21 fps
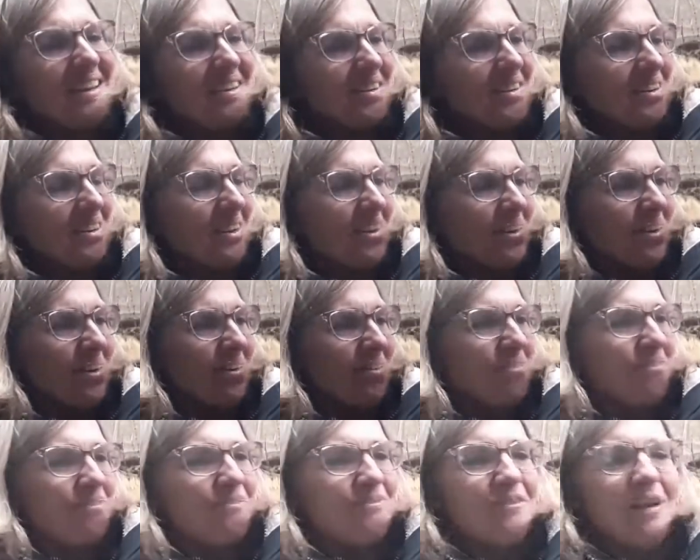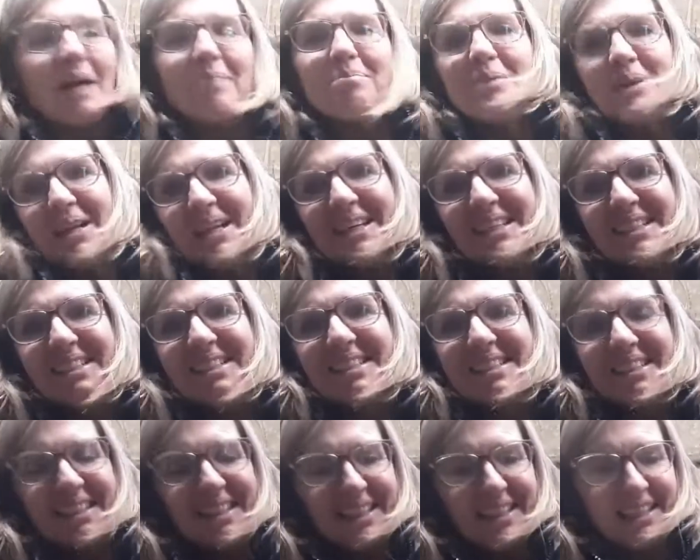look
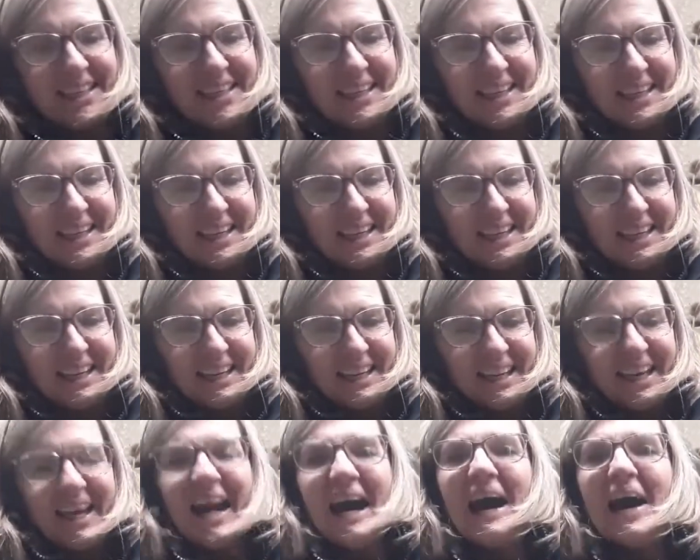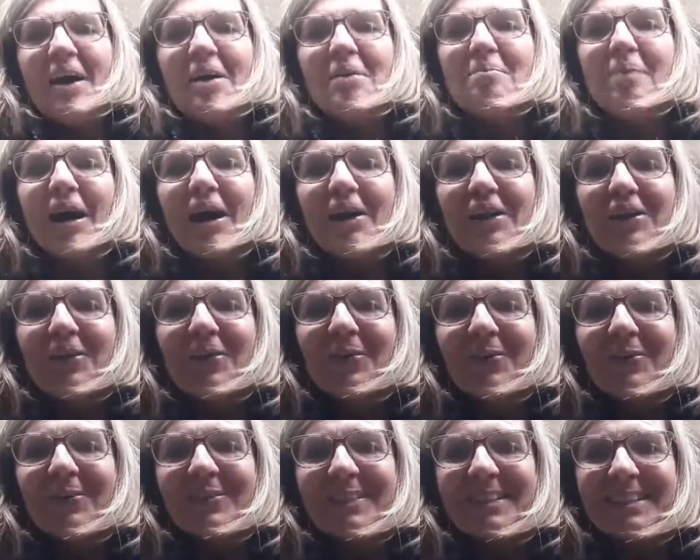fabulous. How about
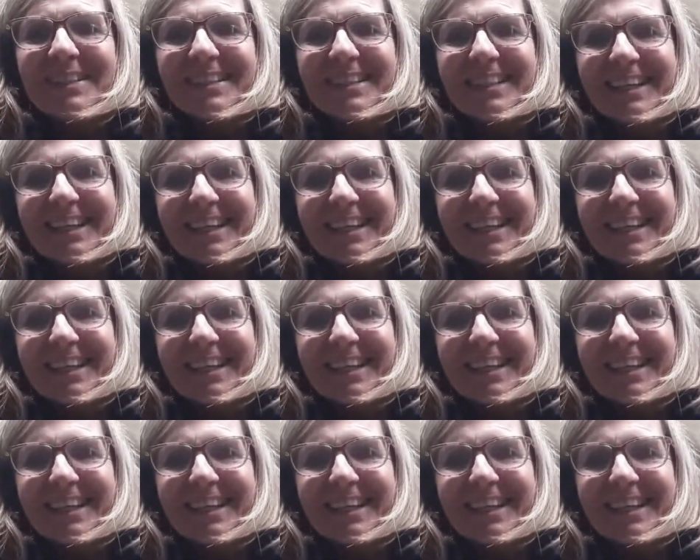yours?